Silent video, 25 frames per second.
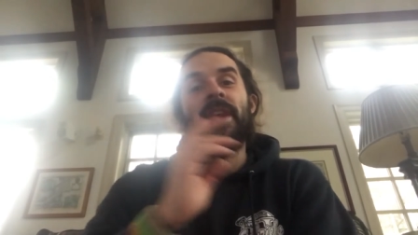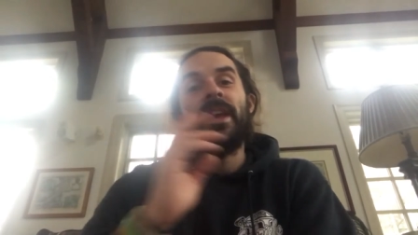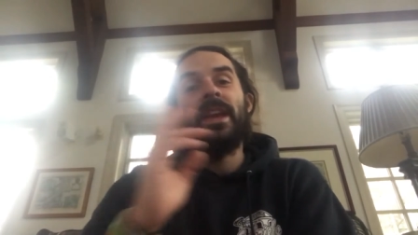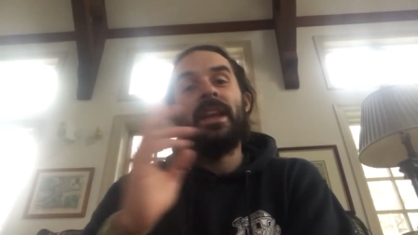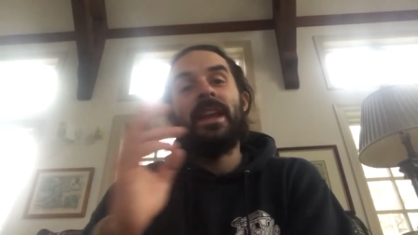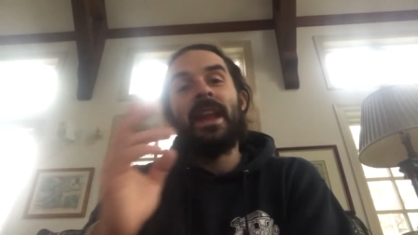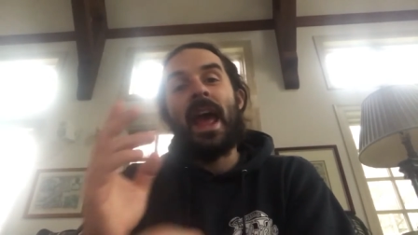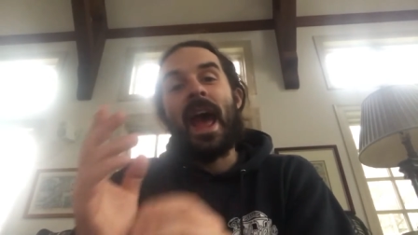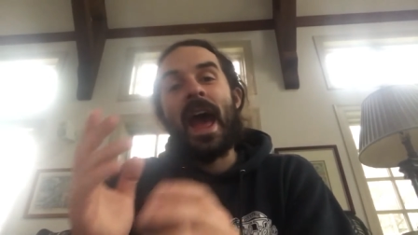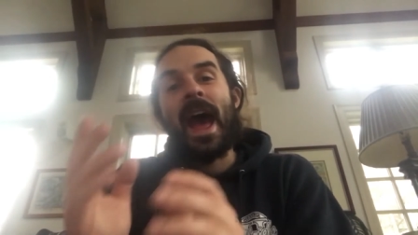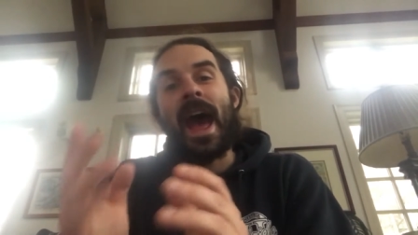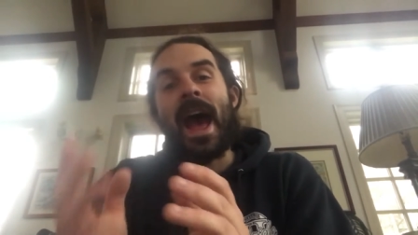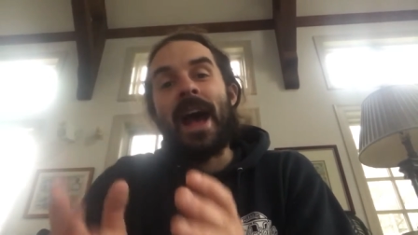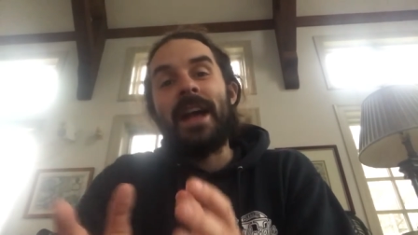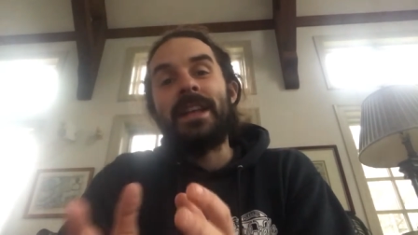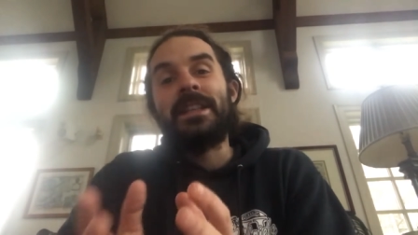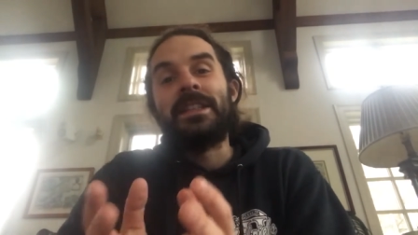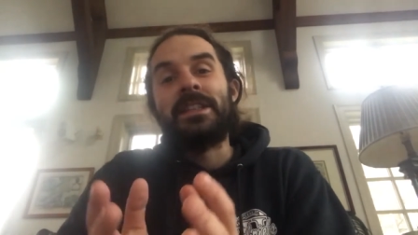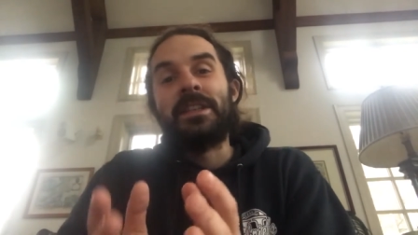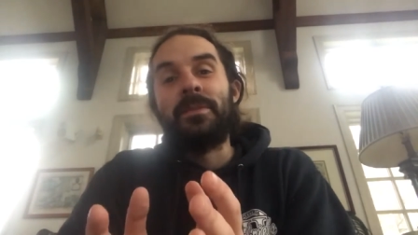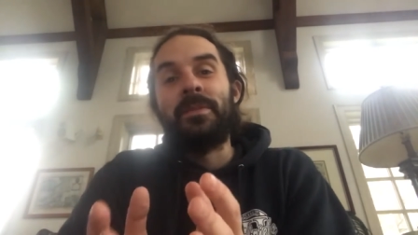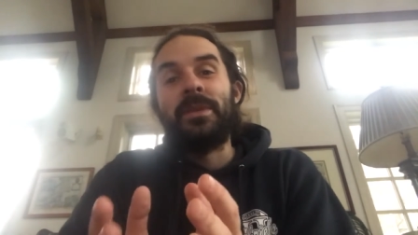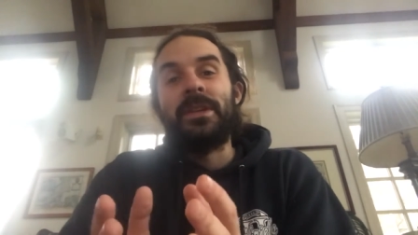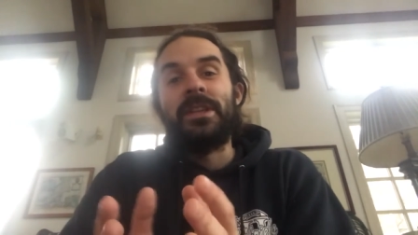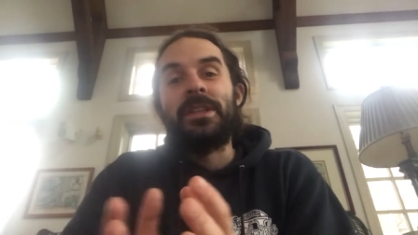it
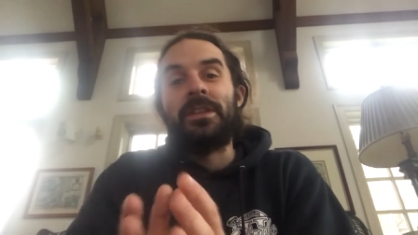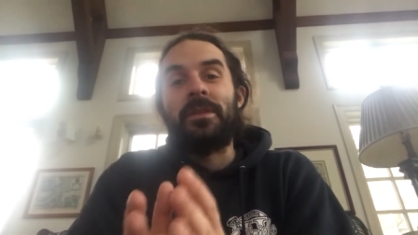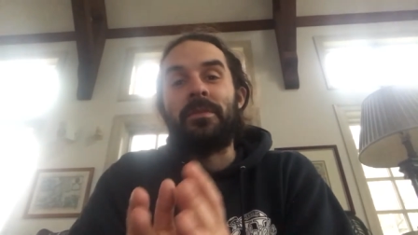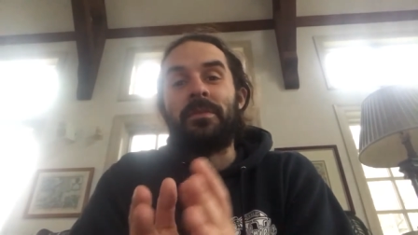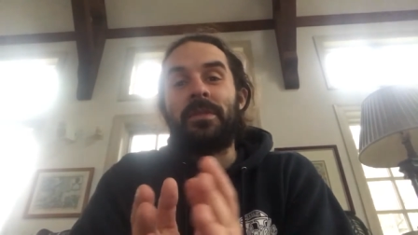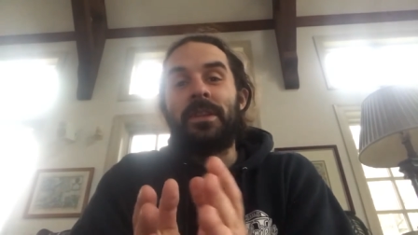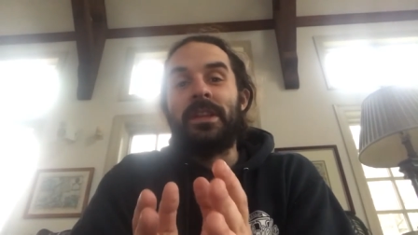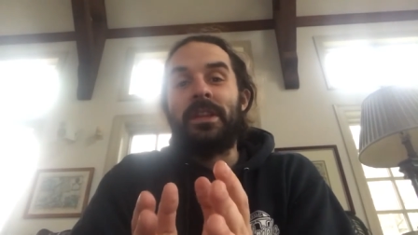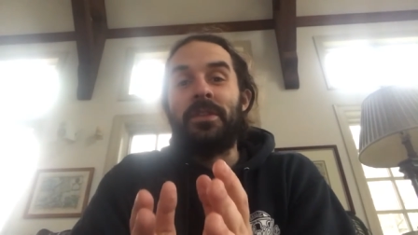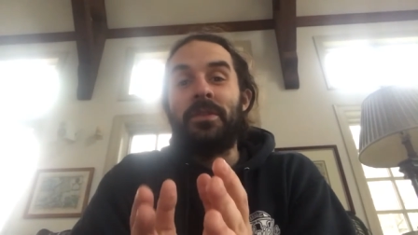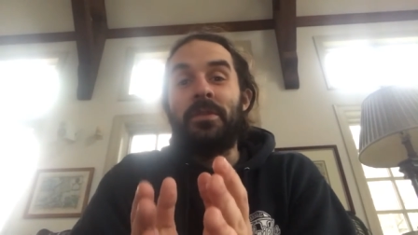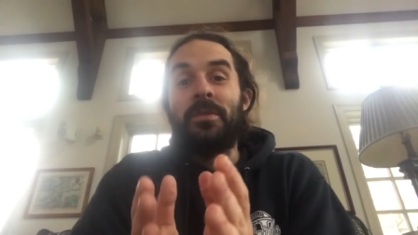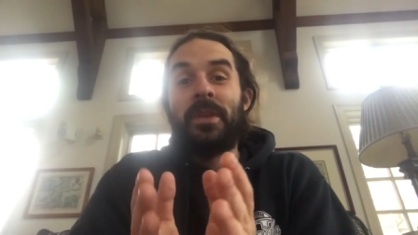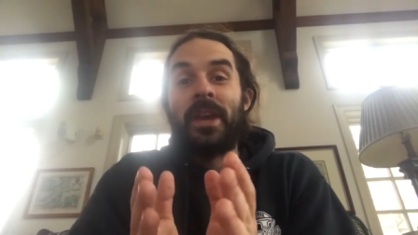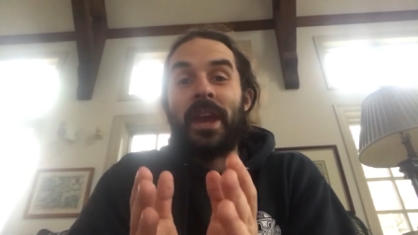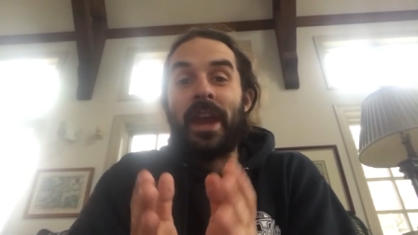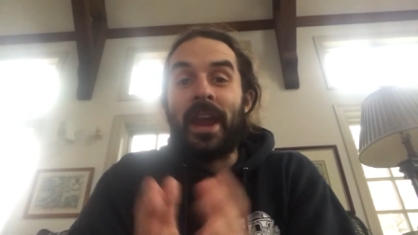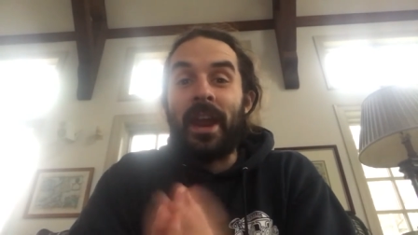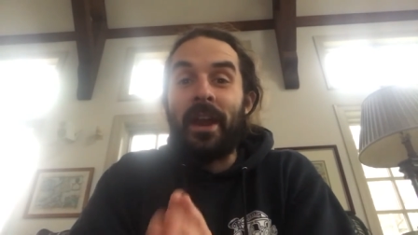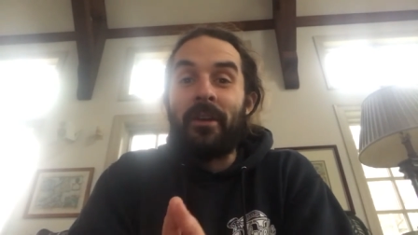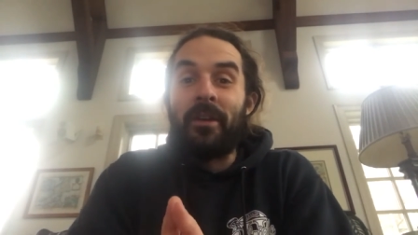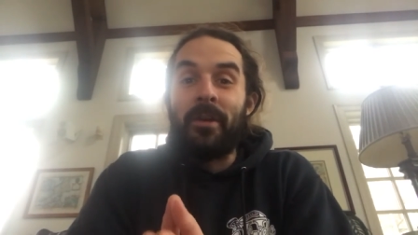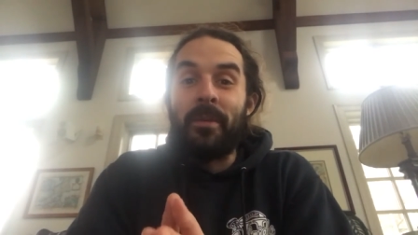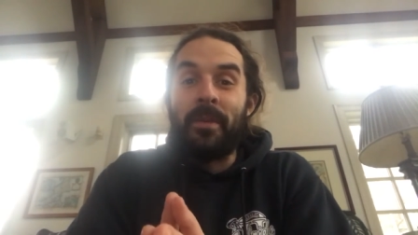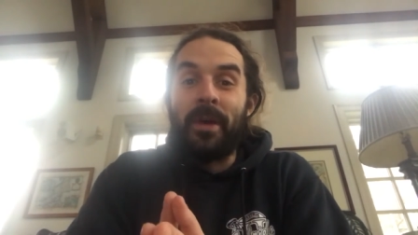has to be something that you
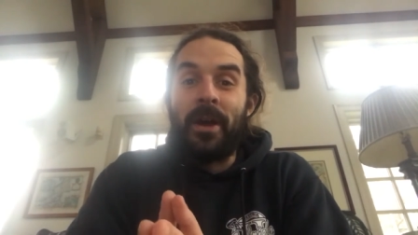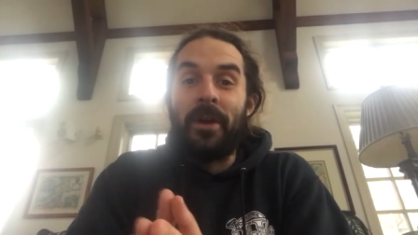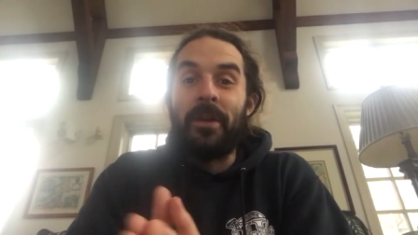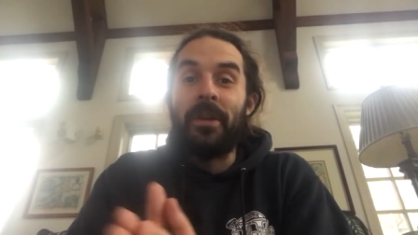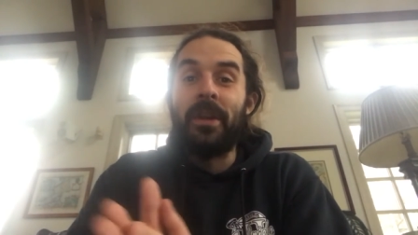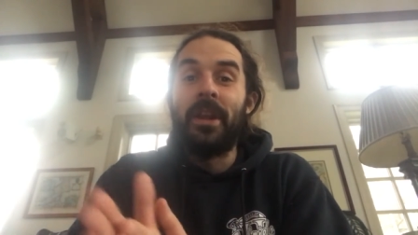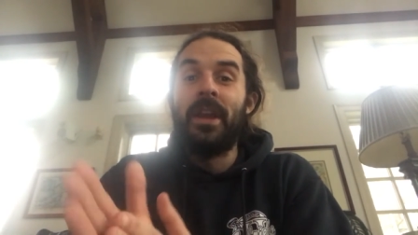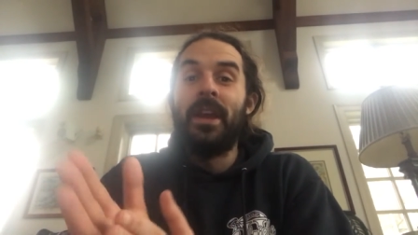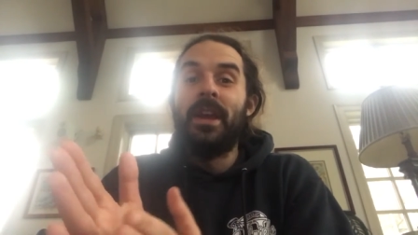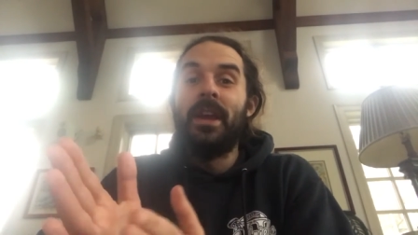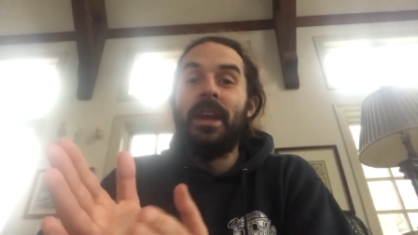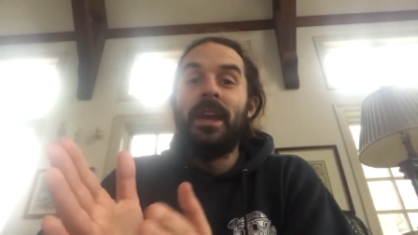care about